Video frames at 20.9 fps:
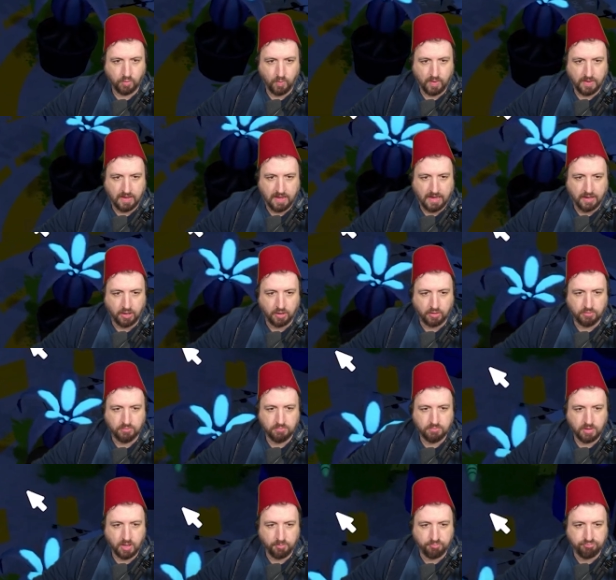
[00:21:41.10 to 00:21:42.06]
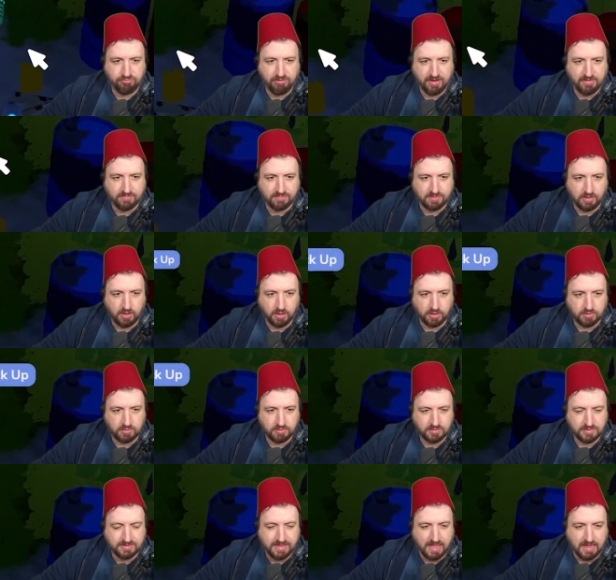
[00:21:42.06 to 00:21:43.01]
wait, hang on. A brain slug.
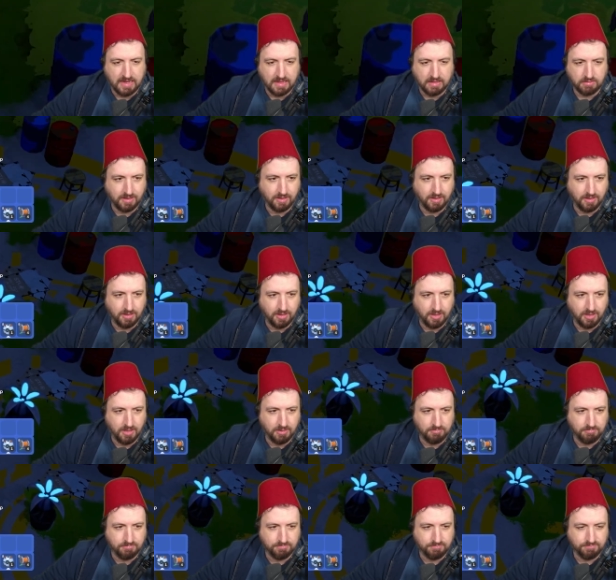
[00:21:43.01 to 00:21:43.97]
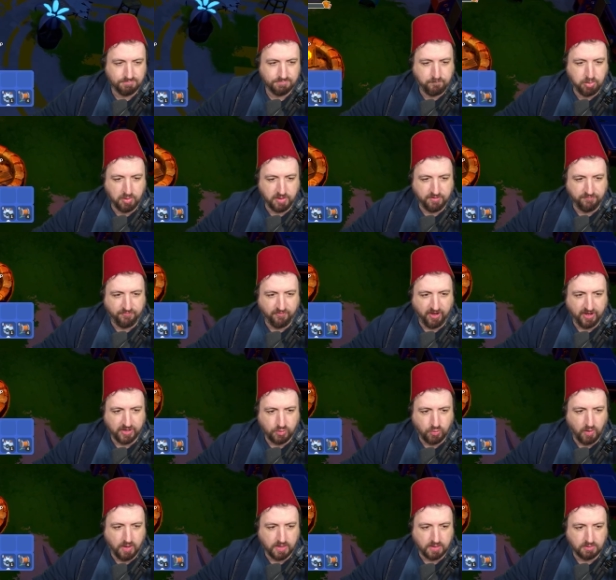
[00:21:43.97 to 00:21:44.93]
Get it. Put it in the fire
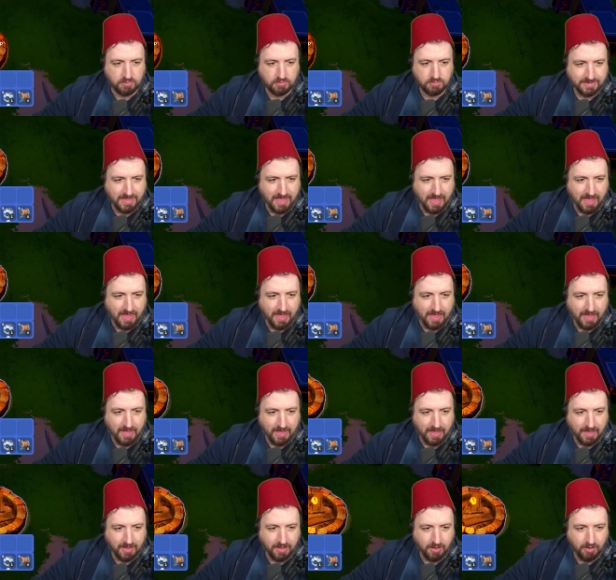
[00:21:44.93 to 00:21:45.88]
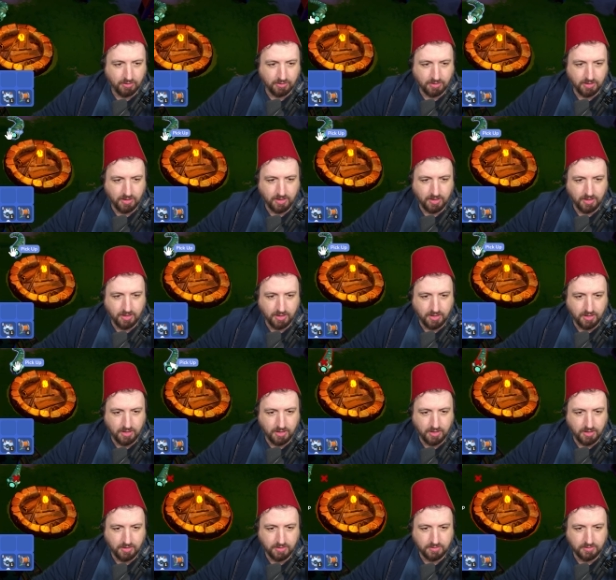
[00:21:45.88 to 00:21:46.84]
quick. Yeah.
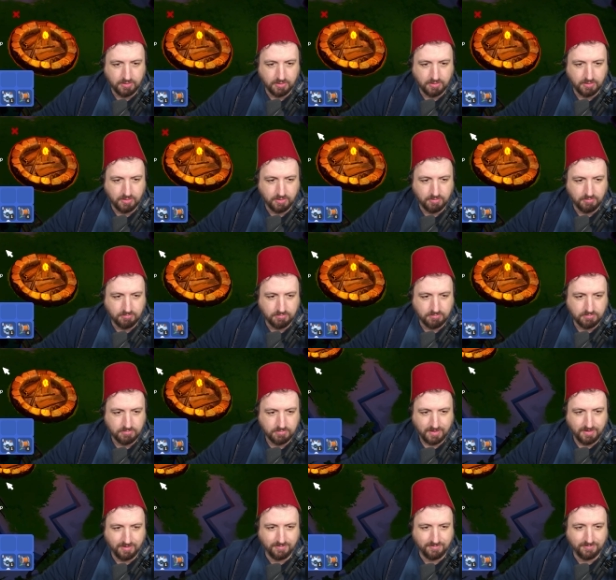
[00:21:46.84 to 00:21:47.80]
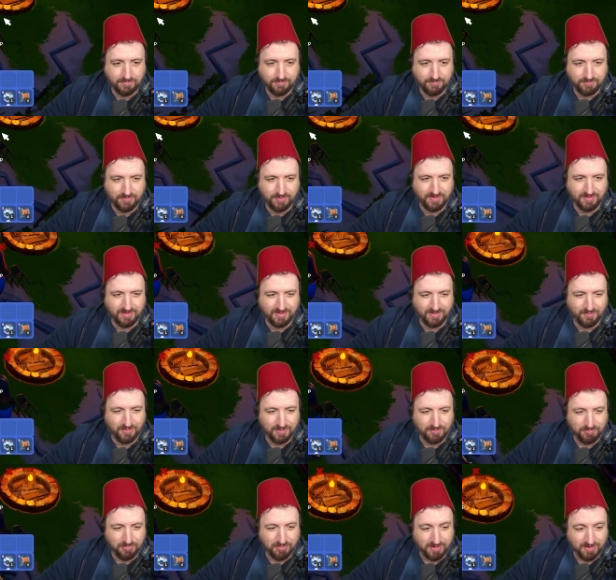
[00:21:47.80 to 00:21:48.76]
I don't know where
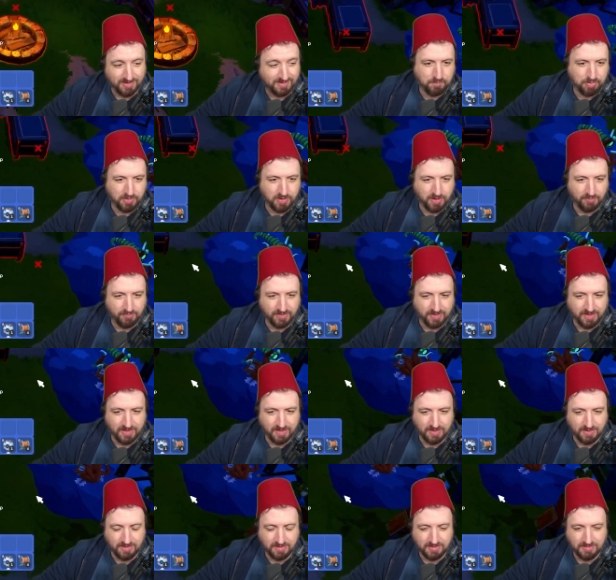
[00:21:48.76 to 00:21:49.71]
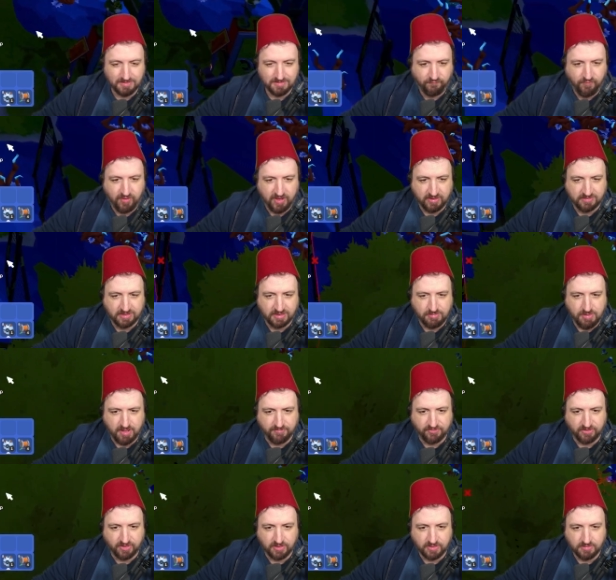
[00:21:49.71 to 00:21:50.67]
to put it. Put it over here. Feed it to the
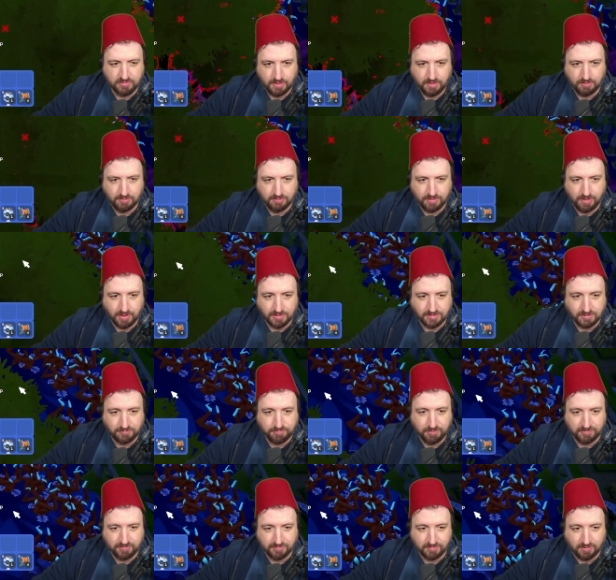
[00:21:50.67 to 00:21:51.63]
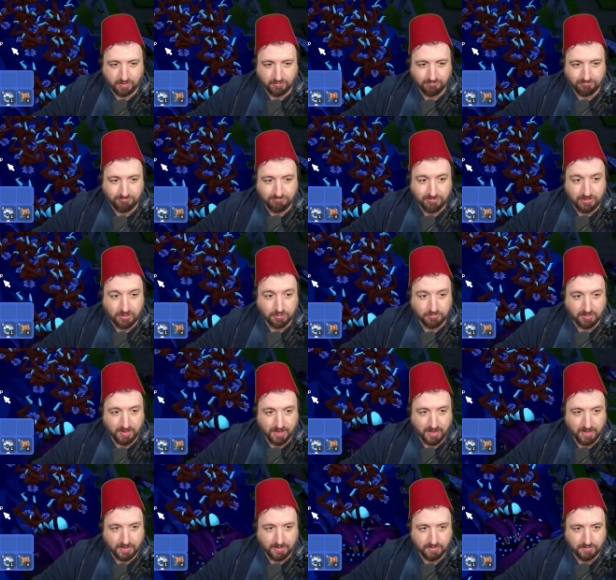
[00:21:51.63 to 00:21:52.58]
mother. Oh, gosh, this place has gone real
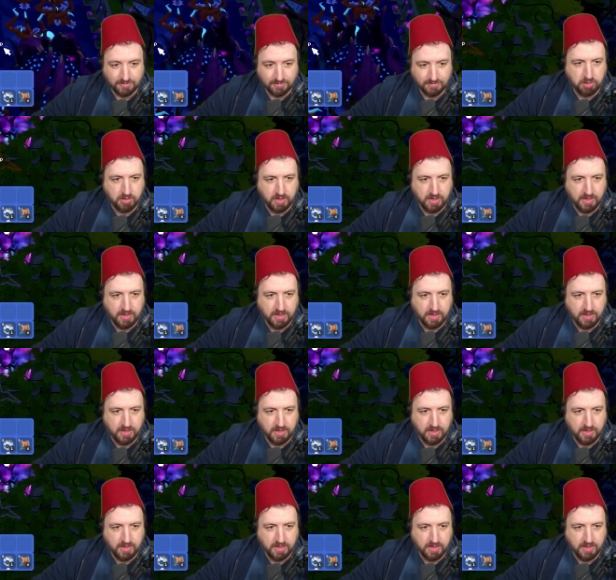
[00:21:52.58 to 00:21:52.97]
bad. Put it